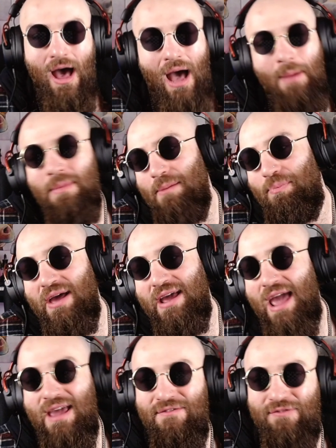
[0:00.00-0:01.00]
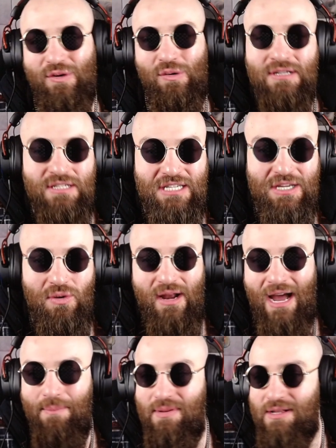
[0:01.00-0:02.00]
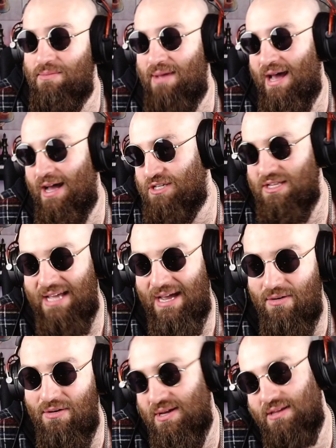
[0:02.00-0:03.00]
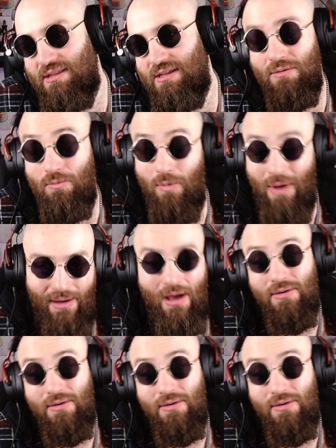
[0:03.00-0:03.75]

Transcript: I'm going to play a4 and see what happens. Imagine that would be the, wow.